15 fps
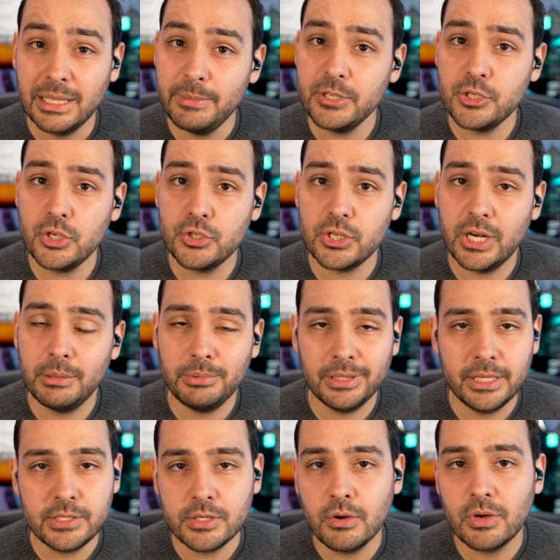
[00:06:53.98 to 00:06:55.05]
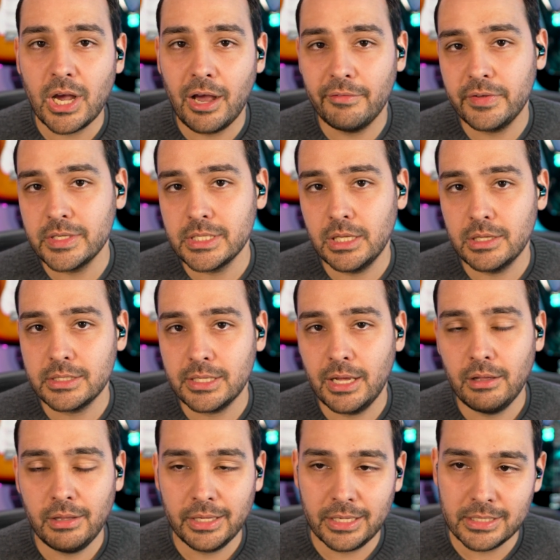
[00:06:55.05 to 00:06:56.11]
Let me change it up. Let's go CoffeeZilla
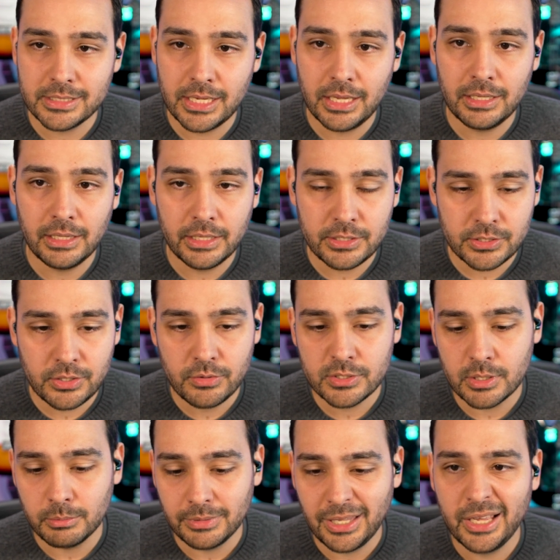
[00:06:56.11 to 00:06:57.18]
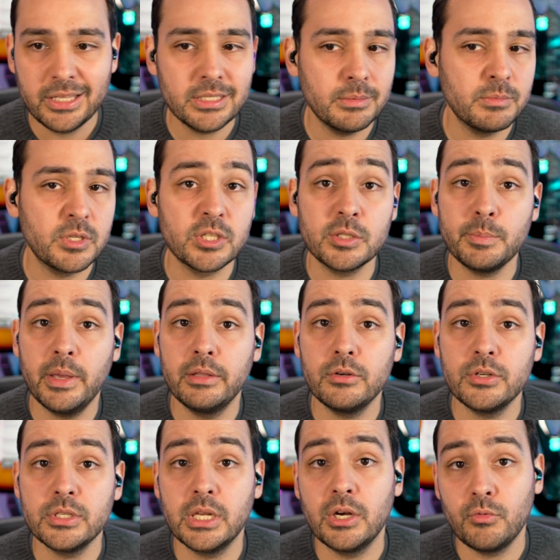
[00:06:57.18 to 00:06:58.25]
style. Like I said, let's do some lights, some
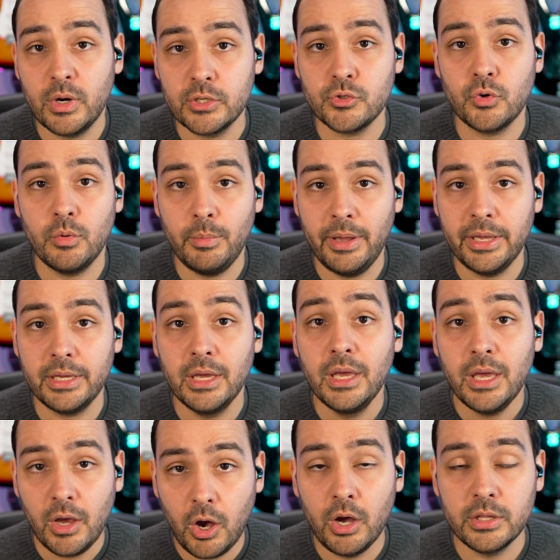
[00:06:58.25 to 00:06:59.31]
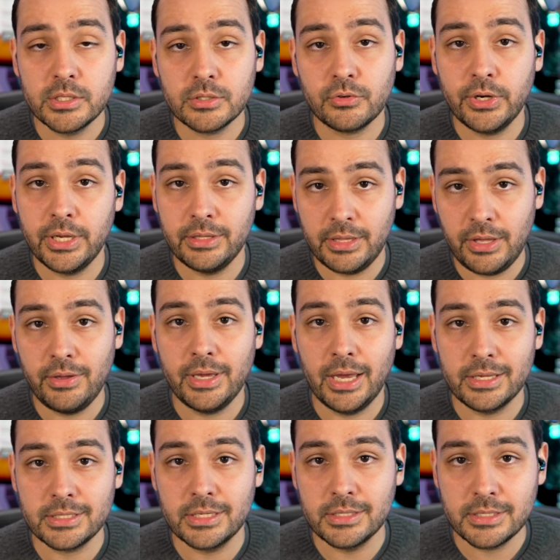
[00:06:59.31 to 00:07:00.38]
suspenders, and a retro mic on screen that you guys